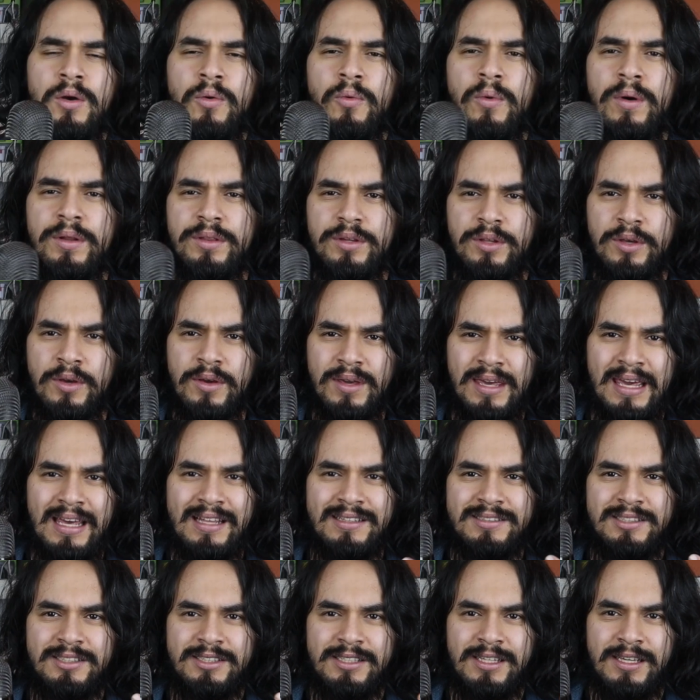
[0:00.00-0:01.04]
What you
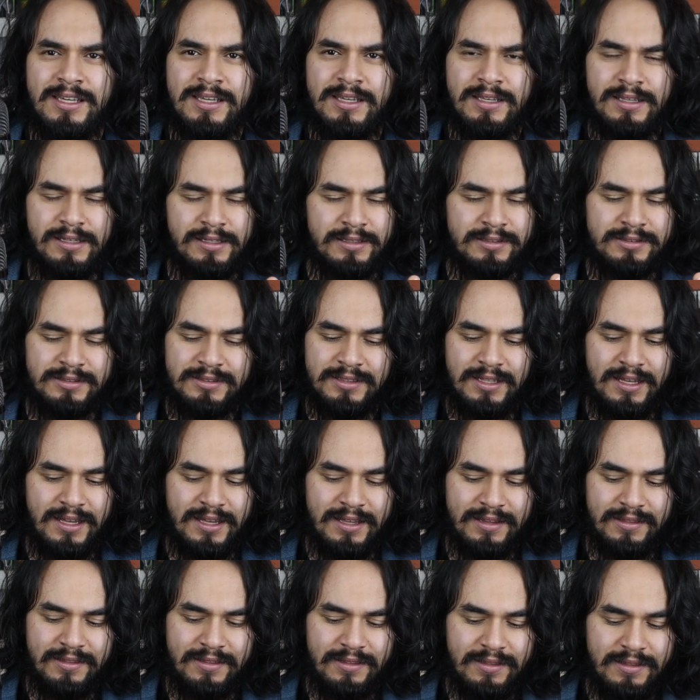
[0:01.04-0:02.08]
can see is
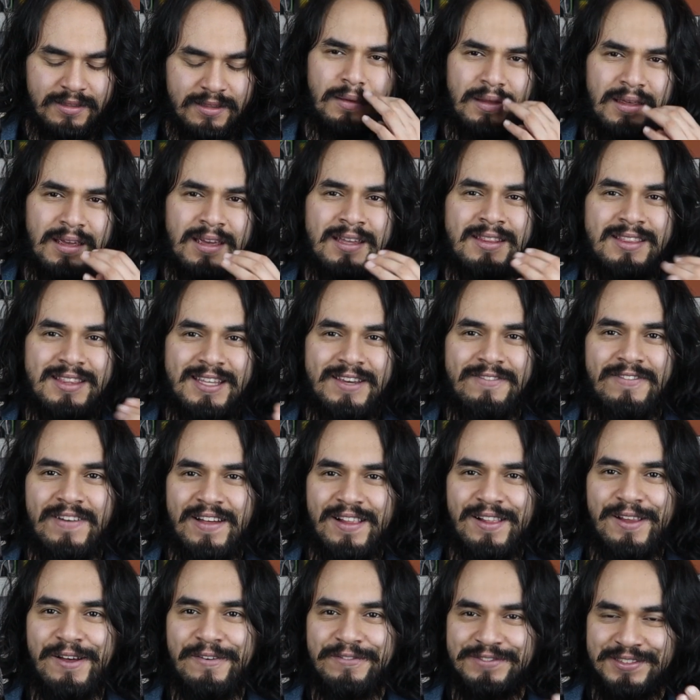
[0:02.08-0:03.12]
that it
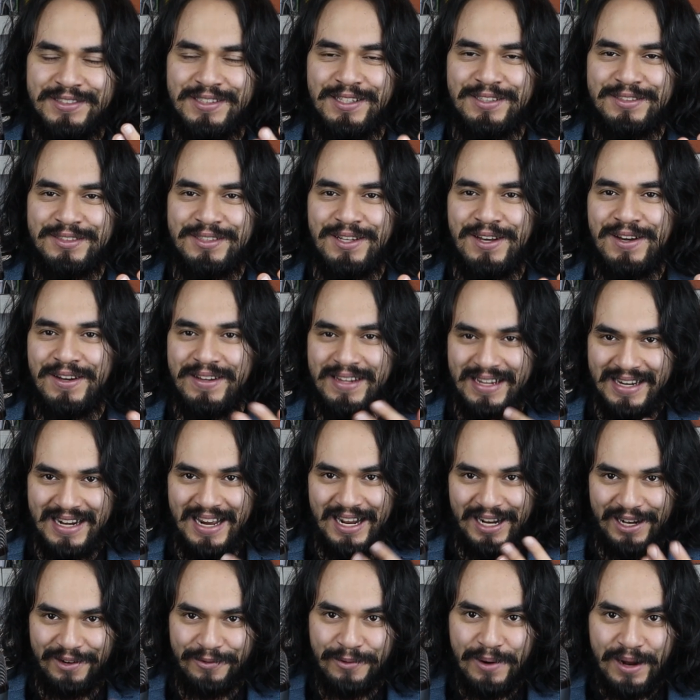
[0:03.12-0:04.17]
develops the song in a
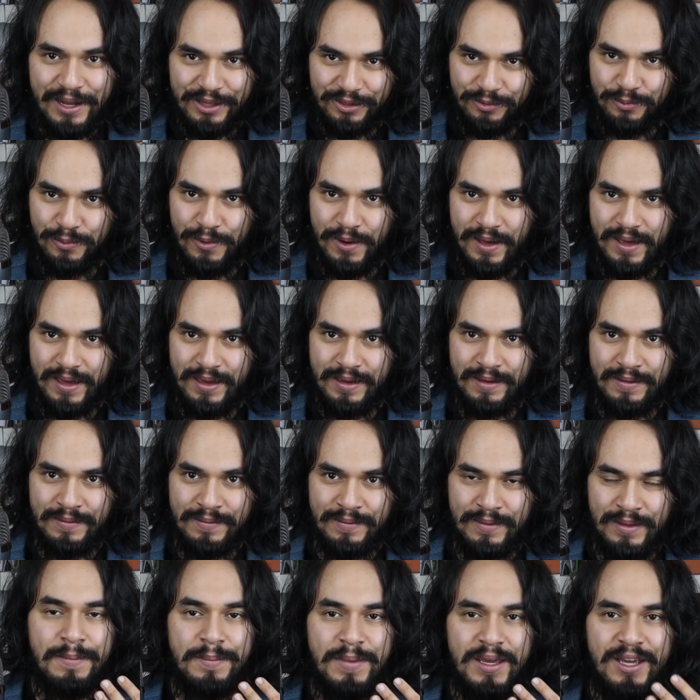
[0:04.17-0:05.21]
great way
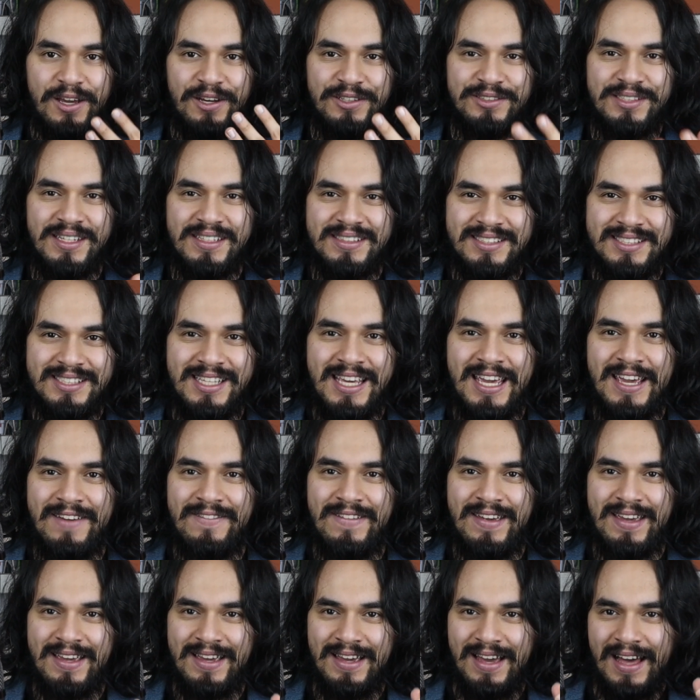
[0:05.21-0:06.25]
because it's
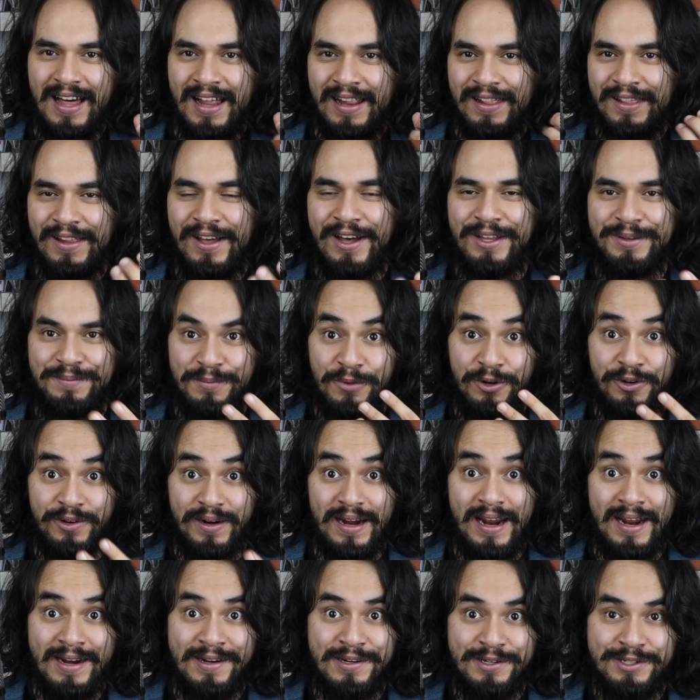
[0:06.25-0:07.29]
giving a lot more
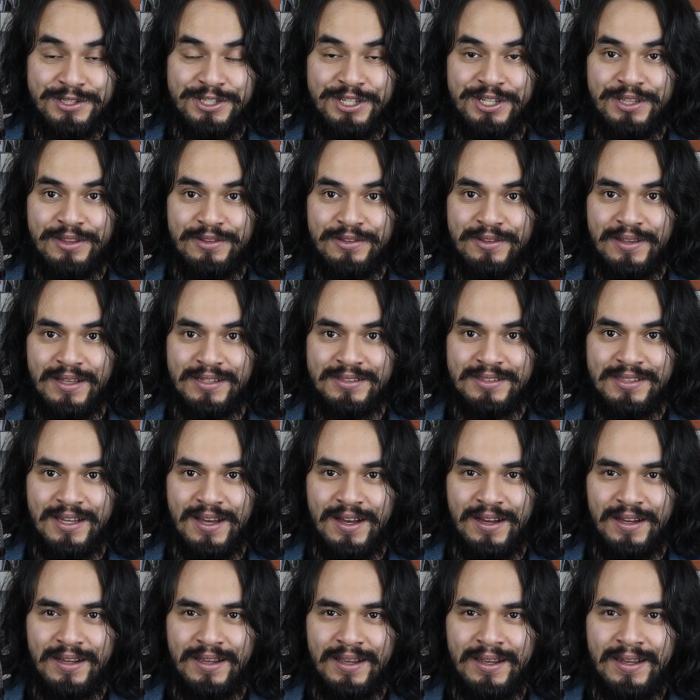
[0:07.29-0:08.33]
energy to the
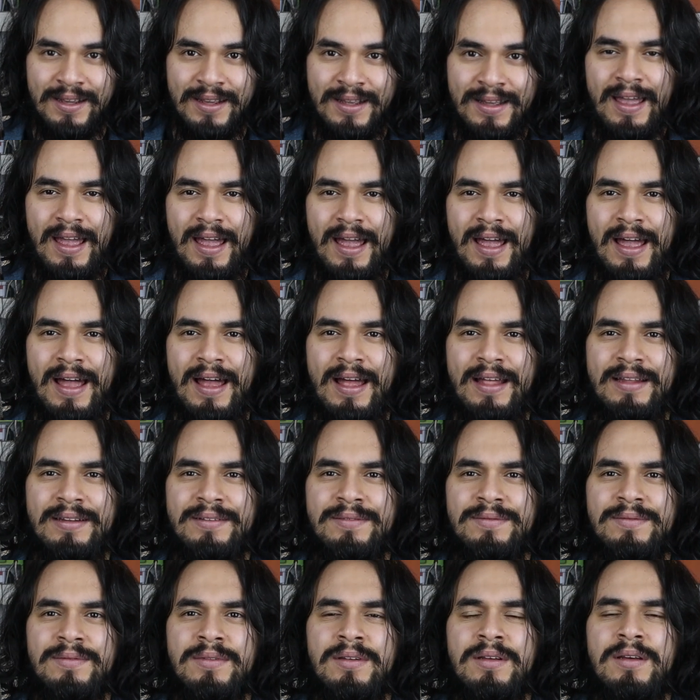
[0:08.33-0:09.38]
song.
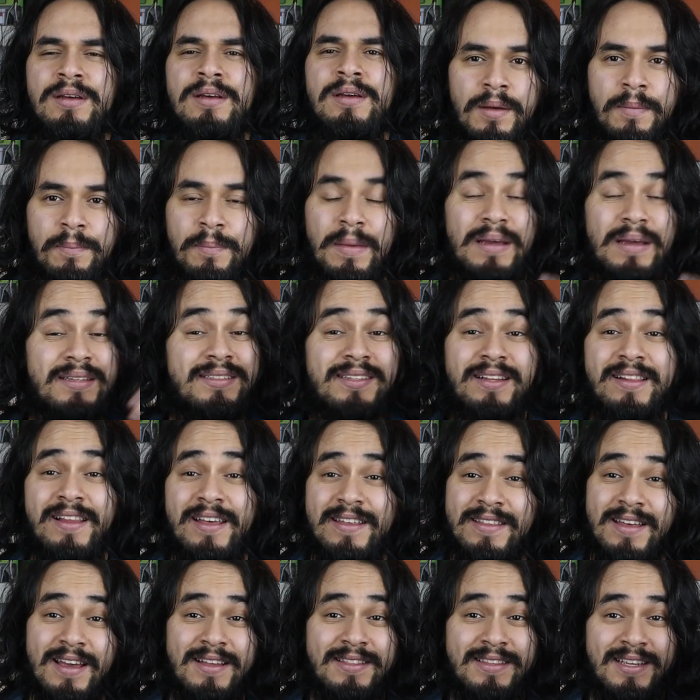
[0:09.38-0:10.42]
And basically,
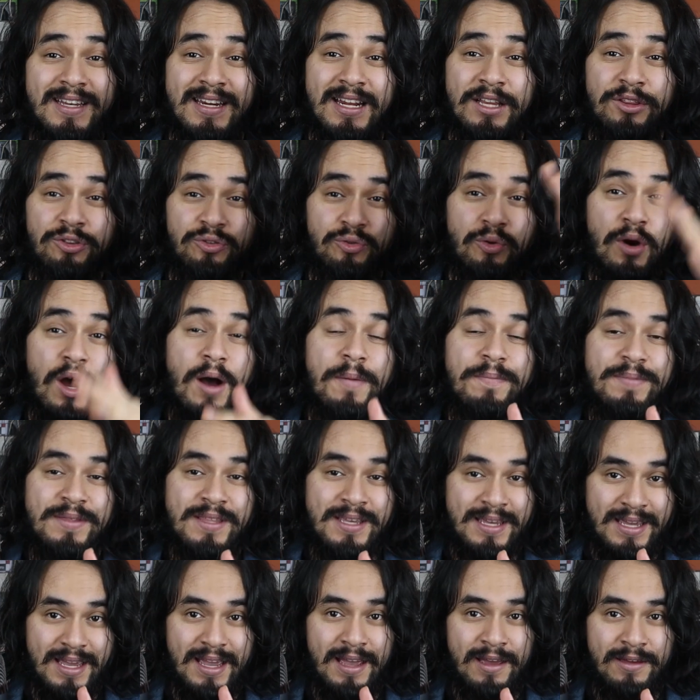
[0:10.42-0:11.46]
they didn't drop
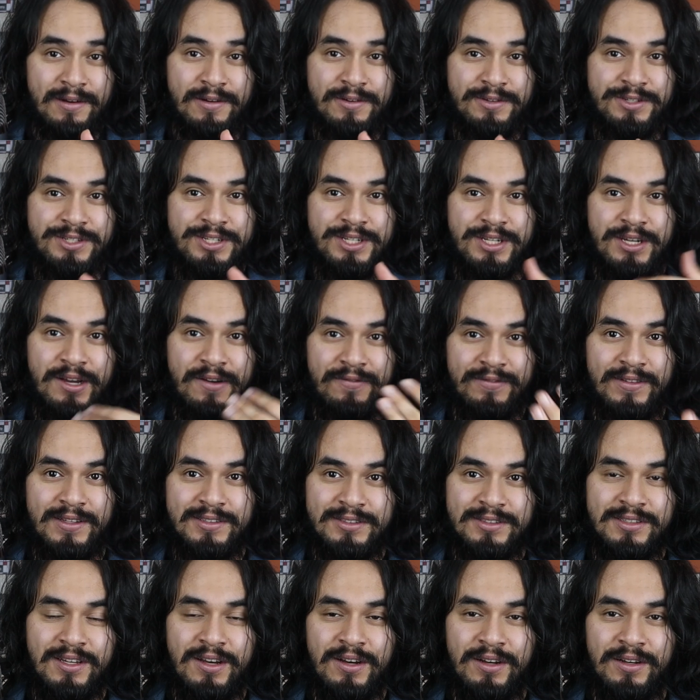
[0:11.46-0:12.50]
the energy of the
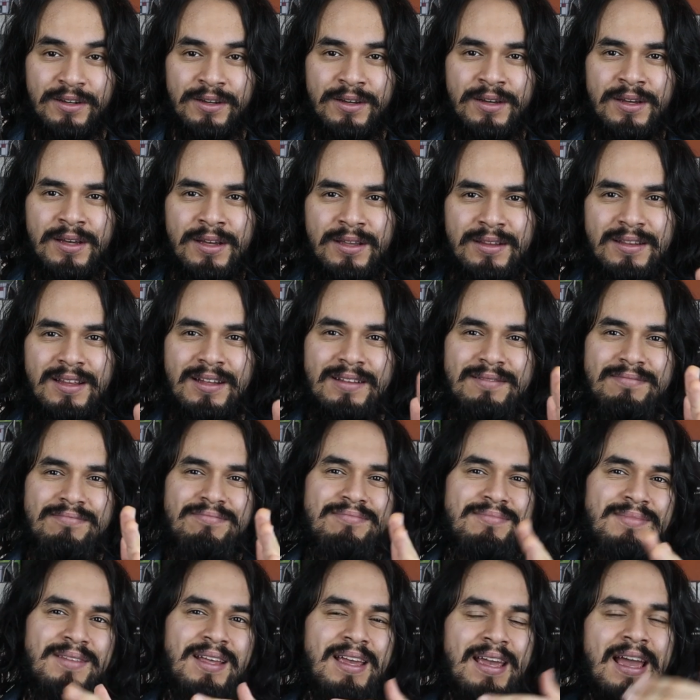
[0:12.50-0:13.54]
song that
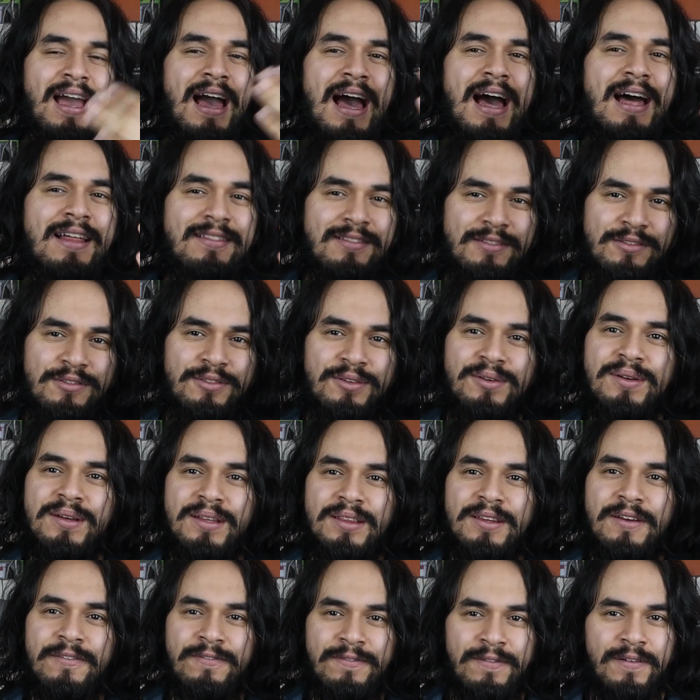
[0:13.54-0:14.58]
they had during
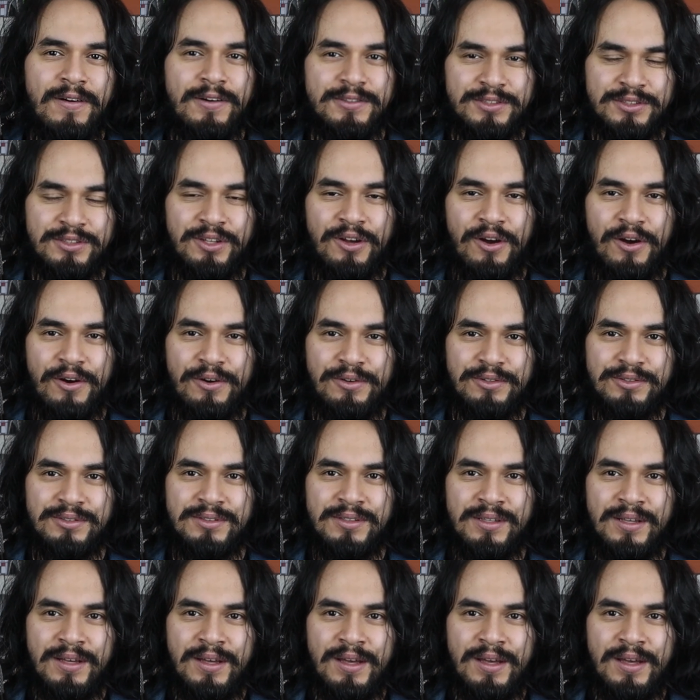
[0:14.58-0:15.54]
the first chorus,